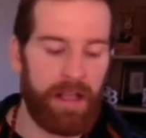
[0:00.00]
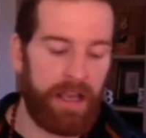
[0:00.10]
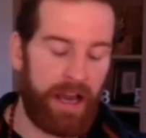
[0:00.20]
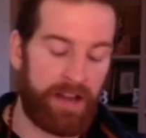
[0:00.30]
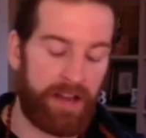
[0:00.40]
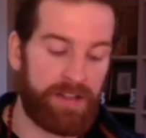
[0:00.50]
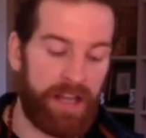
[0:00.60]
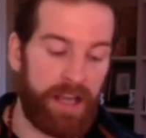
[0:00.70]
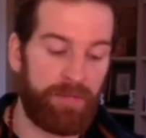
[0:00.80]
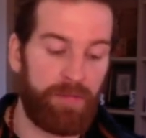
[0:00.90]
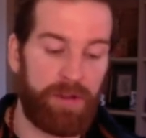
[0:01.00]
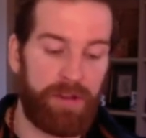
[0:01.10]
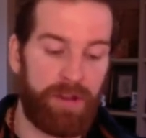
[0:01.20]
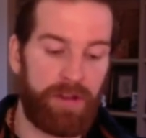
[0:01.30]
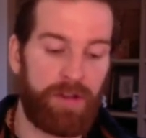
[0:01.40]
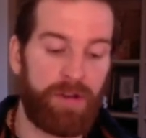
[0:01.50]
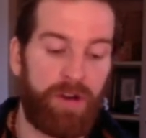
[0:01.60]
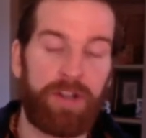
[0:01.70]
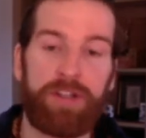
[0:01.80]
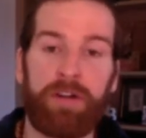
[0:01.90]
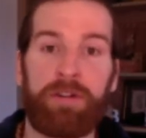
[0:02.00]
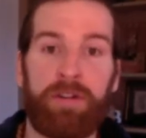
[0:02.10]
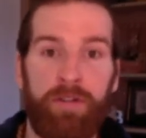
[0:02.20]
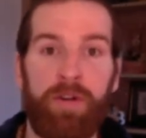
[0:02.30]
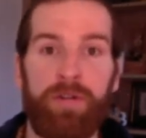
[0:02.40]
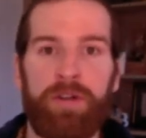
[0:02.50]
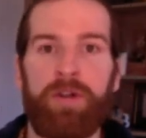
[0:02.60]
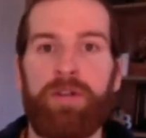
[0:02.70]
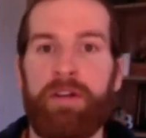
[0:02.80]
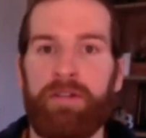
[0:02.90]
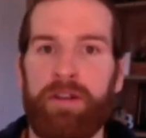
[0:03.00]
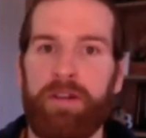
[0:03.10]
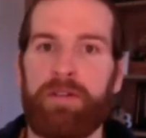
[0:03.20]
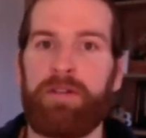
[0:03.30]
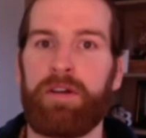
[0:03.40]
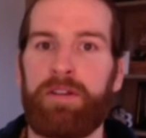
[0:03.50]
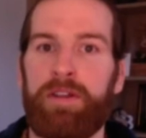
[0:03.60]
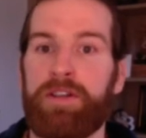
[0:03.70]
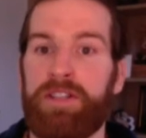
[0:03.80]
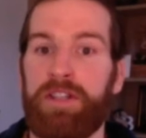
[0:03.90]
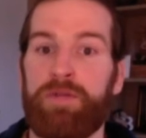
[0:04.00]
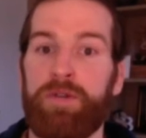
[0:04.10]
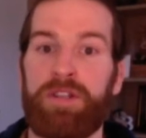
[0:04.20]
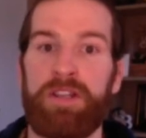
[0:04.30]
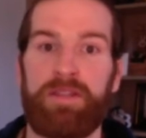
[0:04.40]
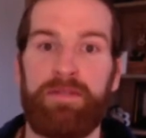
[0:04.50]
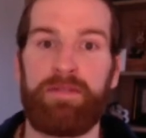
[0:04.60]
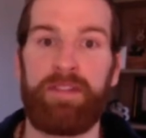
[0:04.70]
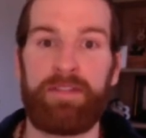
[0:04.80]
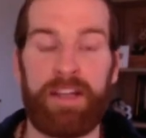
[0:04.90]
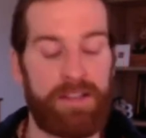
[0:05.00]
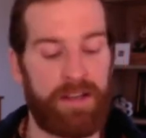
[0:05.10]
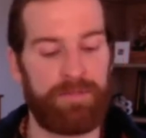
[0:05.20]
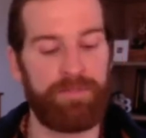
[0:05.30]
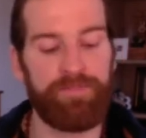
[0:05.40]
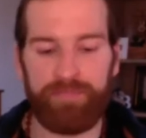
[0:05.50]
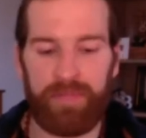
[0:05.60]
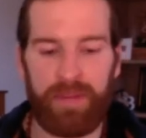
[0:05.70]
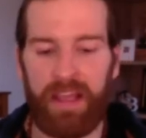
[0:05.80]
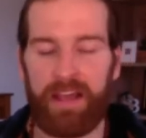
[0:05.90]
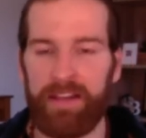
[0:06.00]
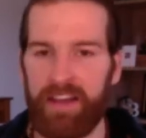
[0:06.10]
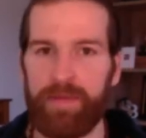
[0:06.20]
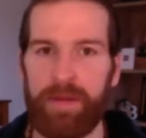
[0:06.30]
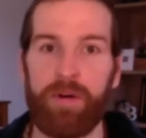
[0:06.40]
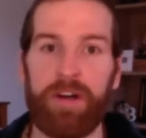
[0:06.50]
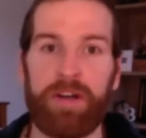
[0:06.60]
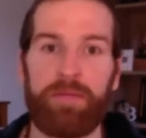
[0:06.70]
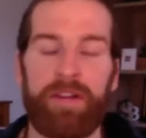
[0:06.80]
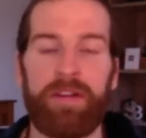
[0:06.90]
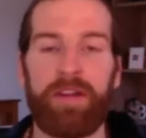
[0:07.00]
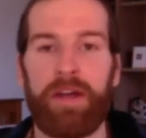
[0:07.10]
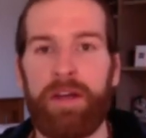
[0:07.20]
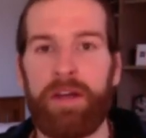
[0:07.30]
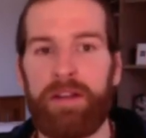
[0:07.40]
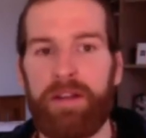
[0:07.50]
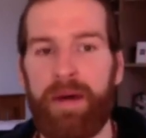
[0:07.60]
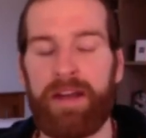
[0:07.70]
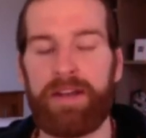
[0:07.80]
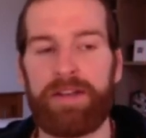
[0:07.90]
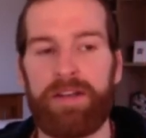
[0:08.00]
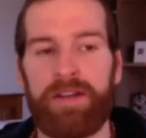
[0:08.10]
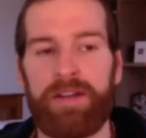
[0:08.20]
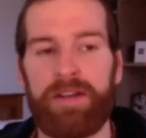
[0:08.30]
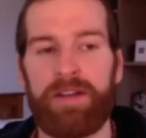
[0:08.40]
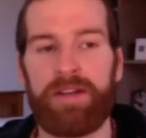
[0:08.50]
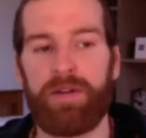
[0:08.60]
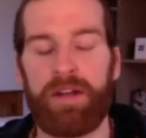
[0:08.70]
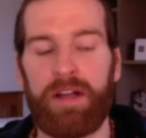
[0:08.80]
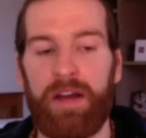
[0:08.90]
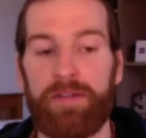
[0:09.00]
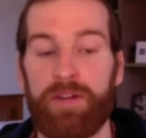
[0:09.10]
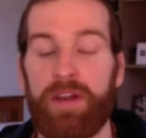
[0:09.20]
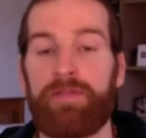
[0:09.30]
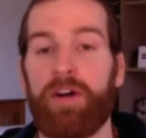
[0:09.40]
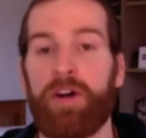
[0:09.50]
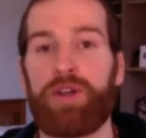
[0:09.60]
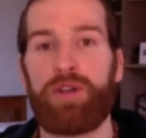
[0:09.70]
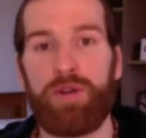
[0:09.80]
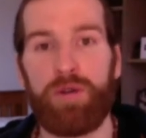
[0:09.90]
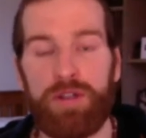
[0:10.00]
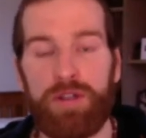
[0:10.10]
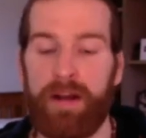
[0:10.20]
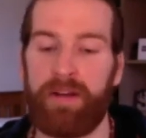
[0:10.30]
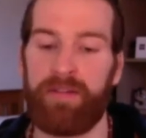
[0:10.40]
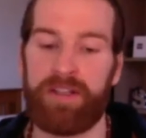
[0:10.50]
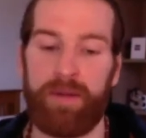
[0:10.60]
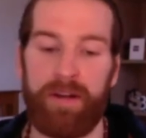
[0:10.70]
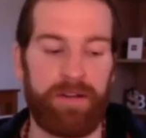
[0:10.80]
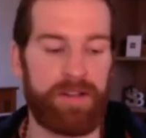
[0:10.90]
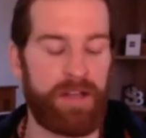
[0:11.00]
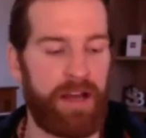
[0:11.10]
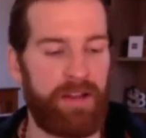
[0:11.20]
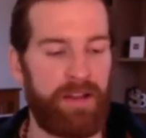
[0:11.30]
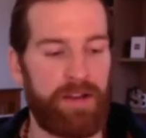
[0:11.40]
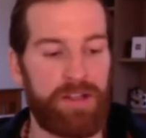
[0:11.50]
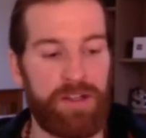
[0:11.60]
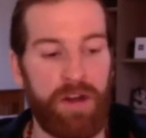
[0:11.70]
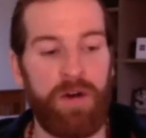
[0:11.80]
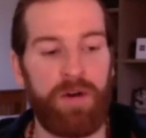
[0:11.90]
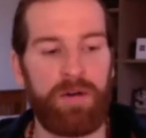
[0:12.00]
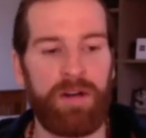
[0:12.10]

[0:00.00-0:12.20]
and same with her children have all they're in the 30s, 40s, and 50s, and they've been working with the medicine as well all their life. So they've got a huge amount of experience, and they're so